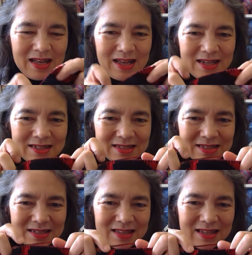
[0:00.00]
And
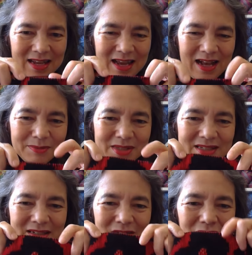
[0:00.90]
I'm still